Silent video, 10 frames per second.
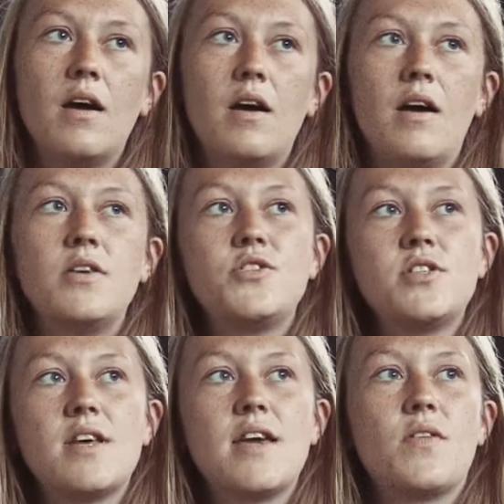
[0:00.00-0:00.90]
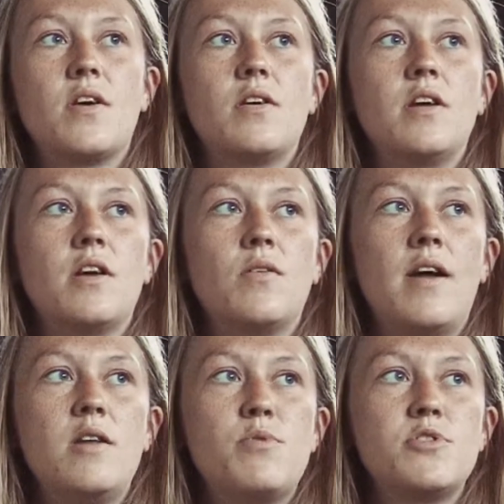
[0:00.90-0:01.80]
I'd just say that,
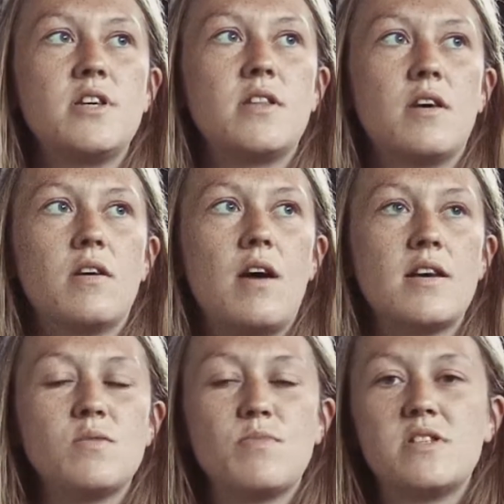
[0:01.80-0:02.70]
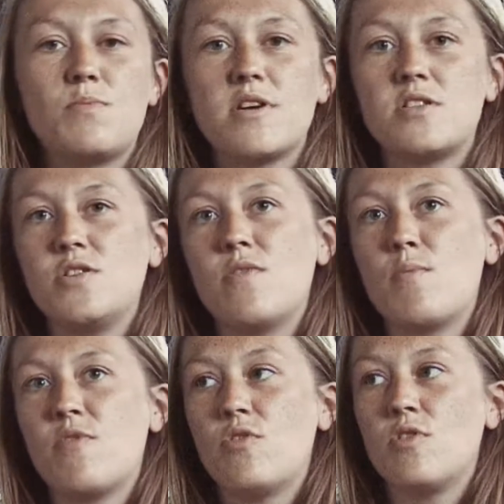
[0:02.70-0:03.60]
anybody that hasn't been to Preston New
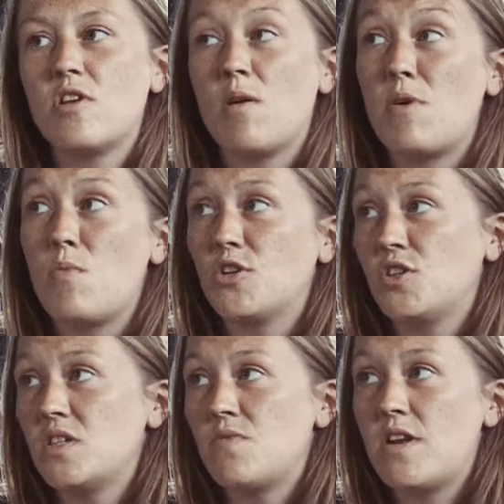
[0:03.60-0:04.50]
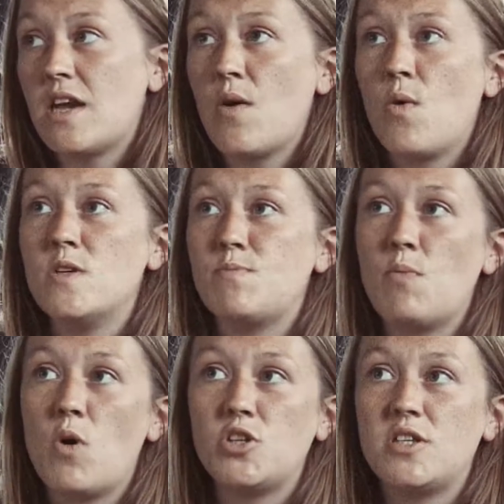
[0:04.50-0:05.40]
Road before that have been watching this video or has
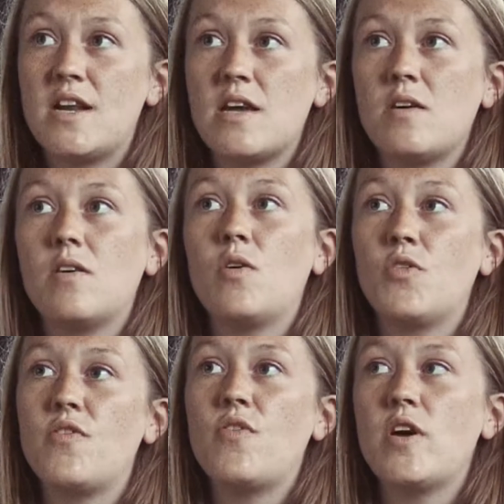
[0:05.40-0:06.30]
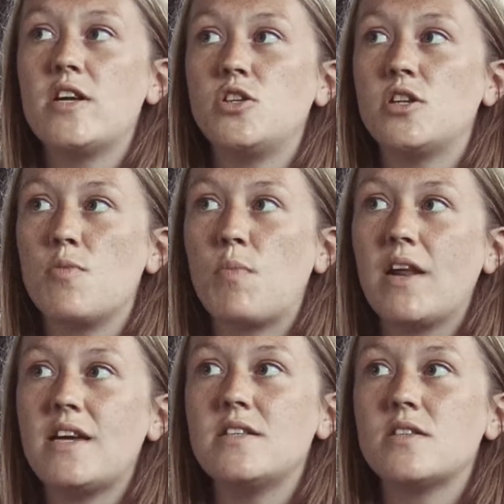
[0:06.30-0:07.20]
been watching any other footage,
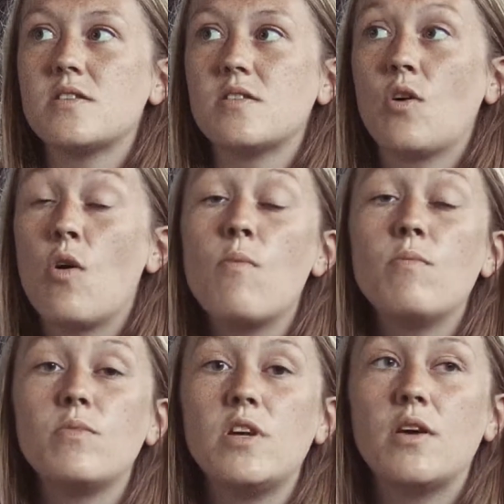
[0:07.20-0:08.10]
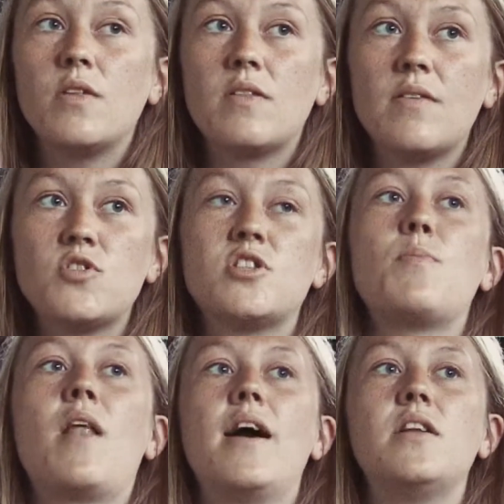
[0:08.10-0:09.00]
please come, that they've just
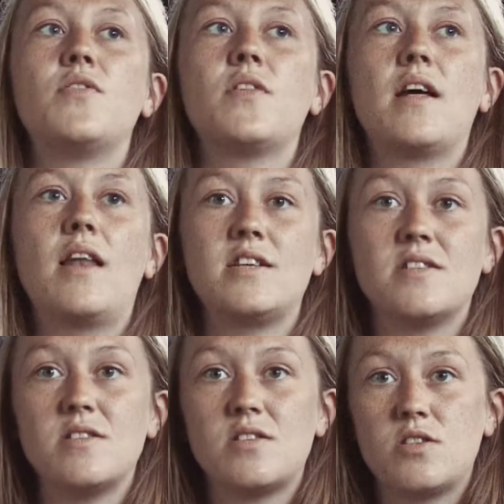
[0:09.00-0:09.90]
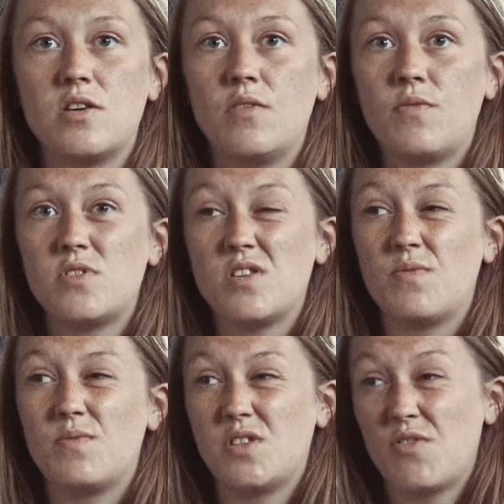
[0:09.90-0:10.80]
applied for their licence to
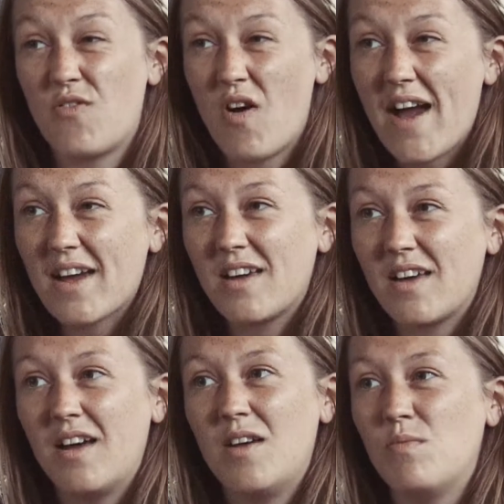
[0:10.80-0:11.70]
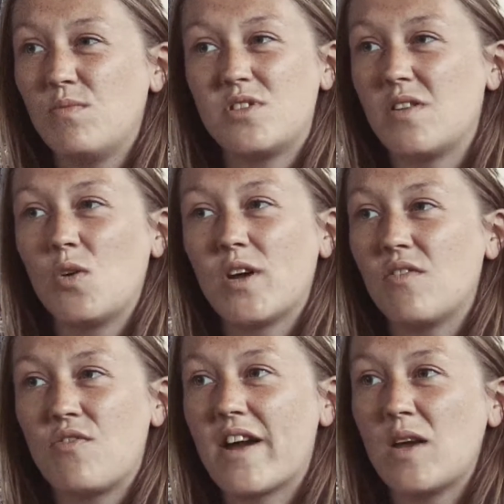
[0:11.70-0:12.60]
frack, so they're looking
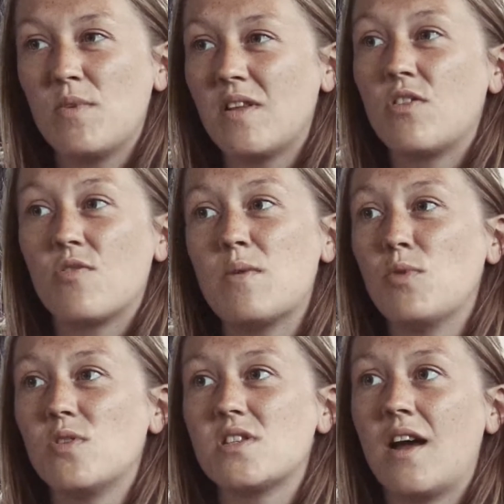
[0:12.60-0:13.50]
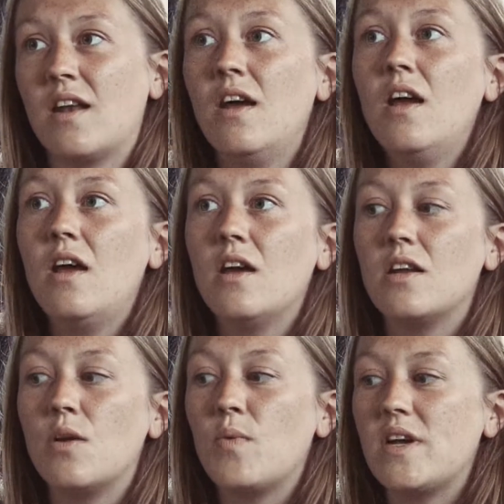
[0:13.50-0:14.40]
at fracking within 3 months, and,
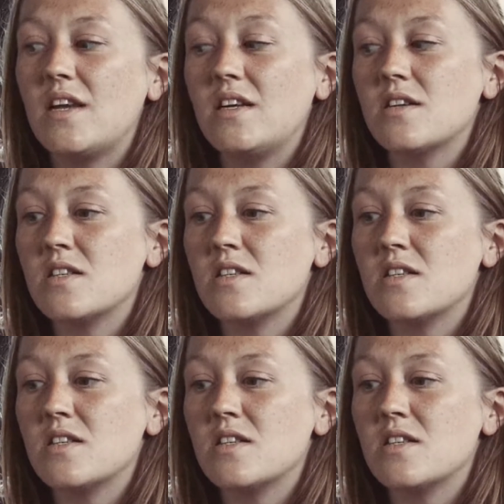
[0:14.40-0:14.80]
we need as